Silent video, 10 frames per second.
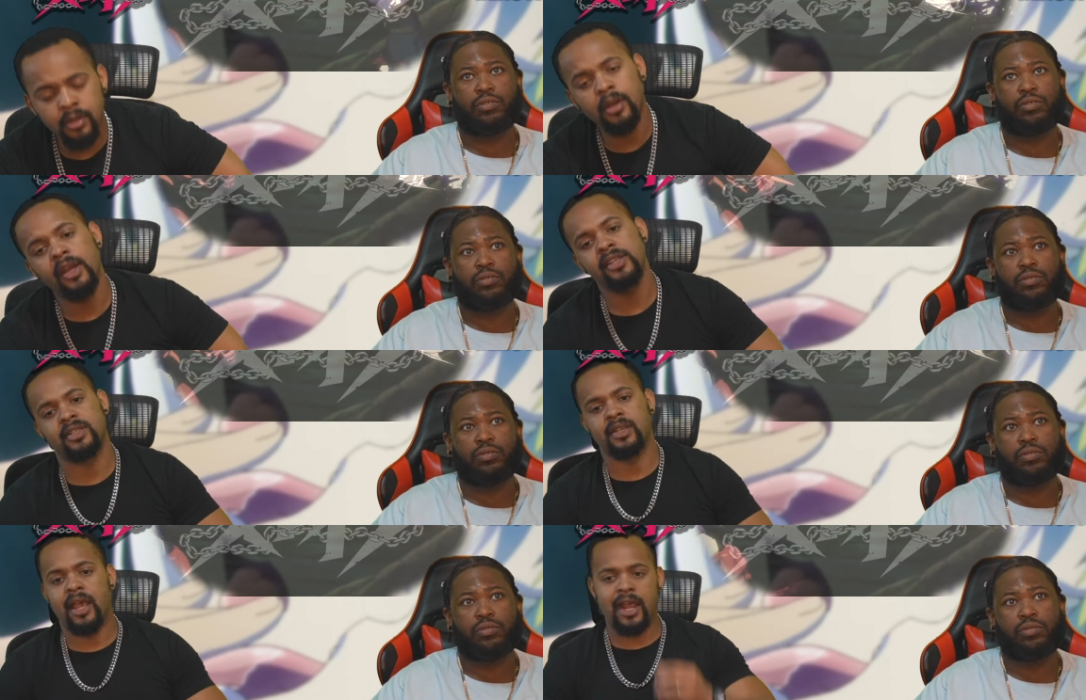Speaker 1: Well, that's
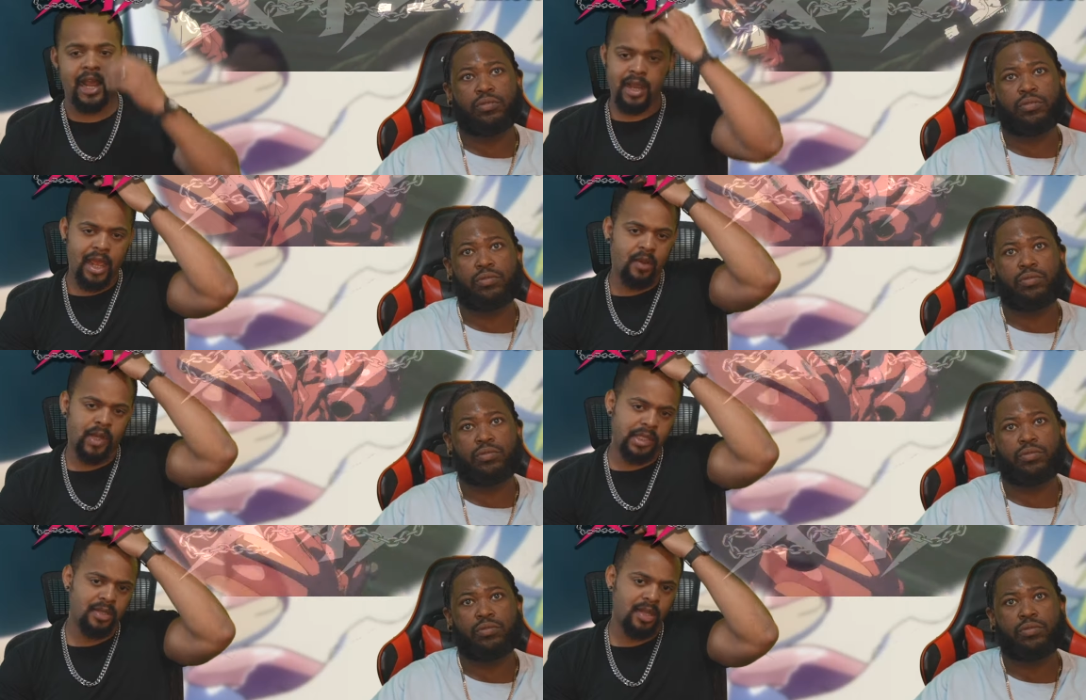sad. I, I don't
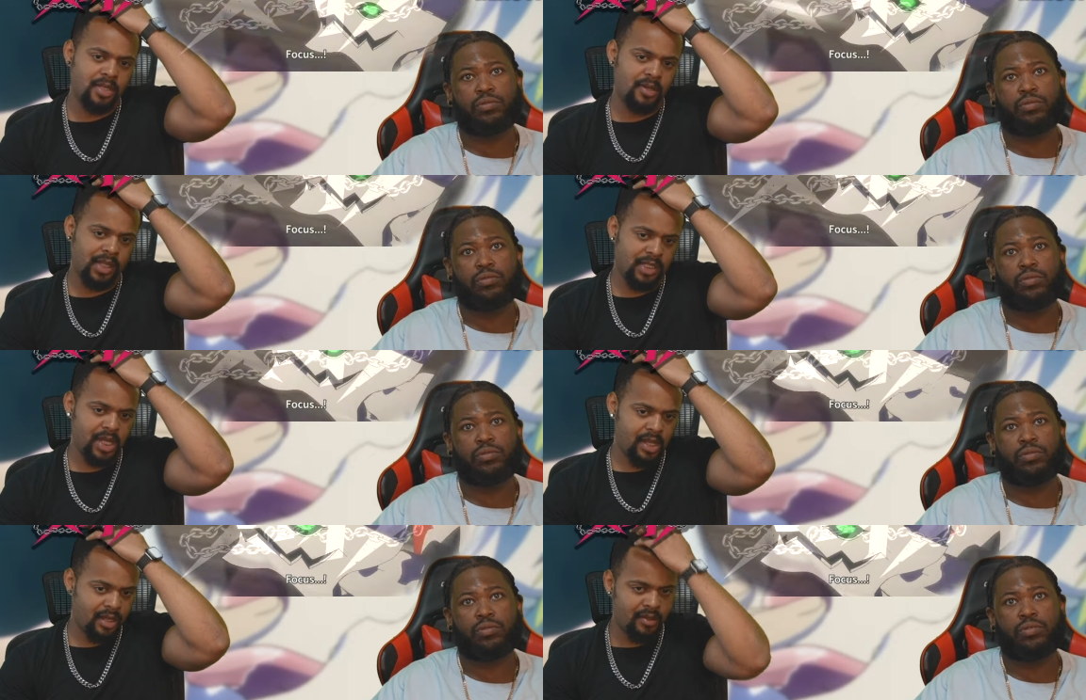want those other two to get
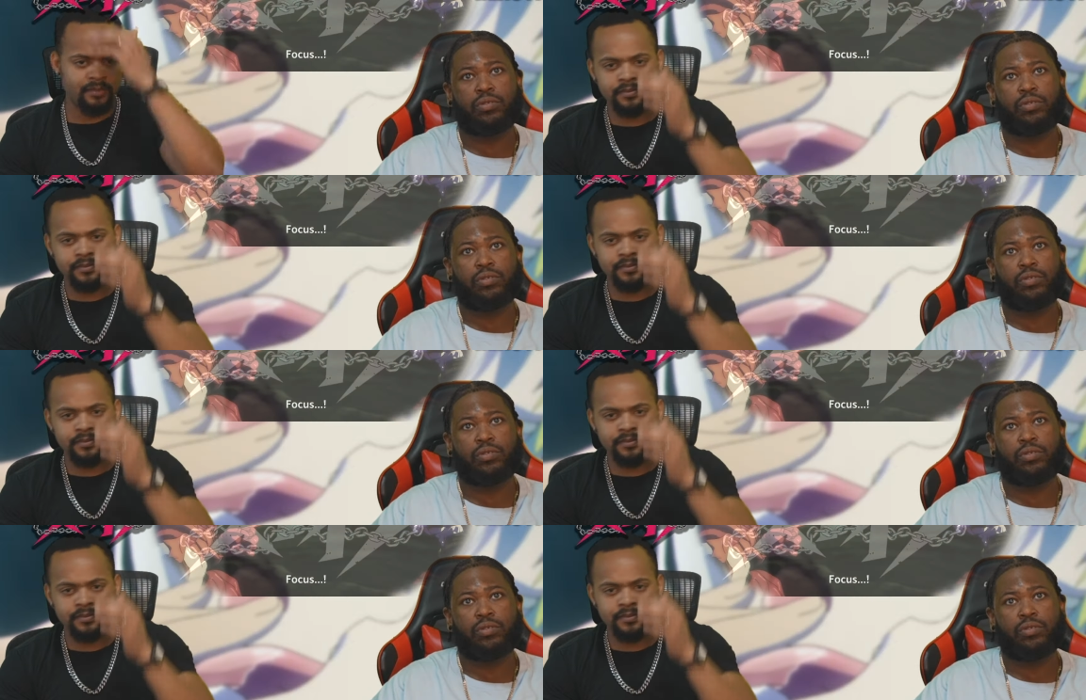taken.